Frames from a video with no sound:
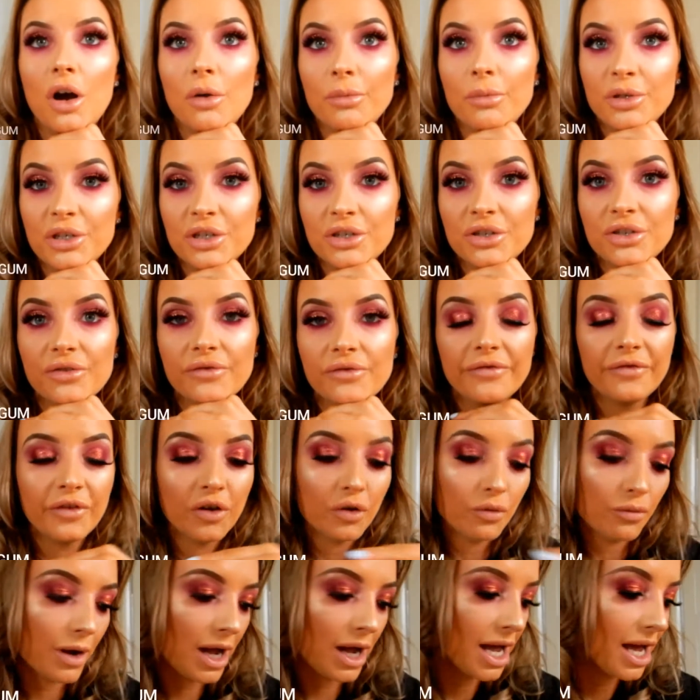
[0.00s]
options of
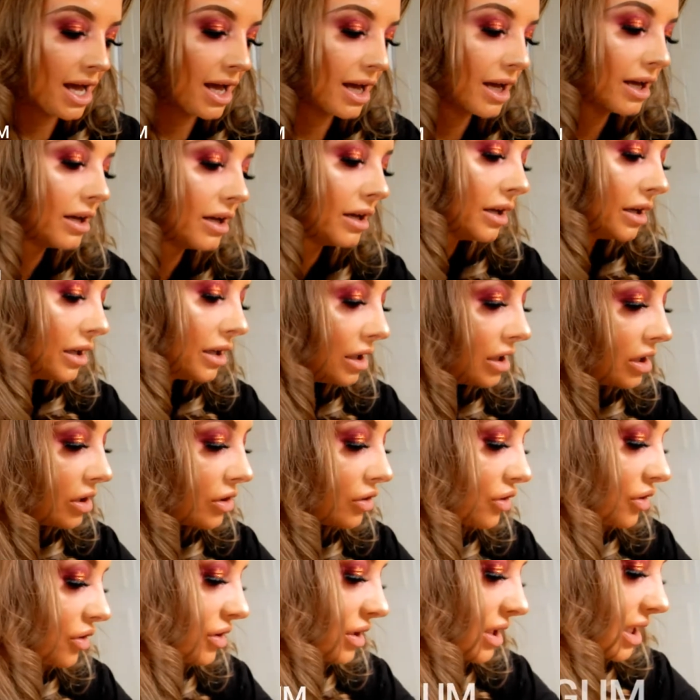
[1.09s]
footwear
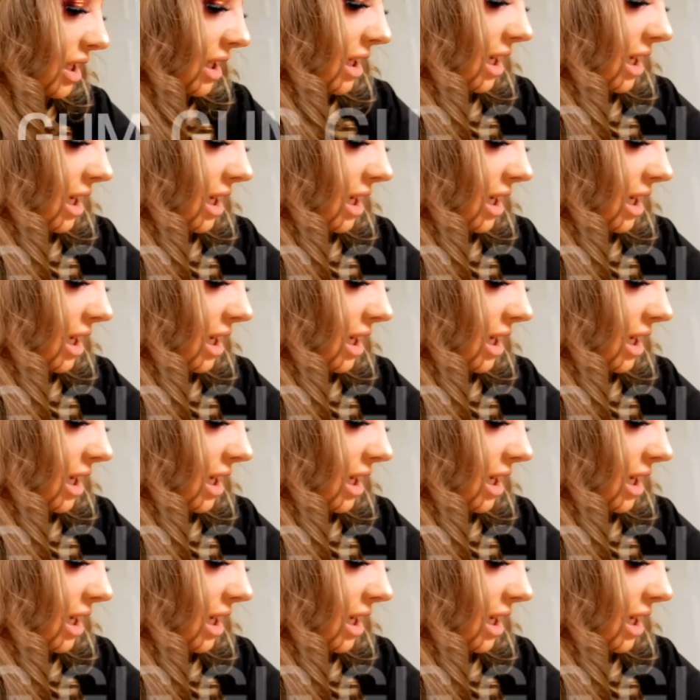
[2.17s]
just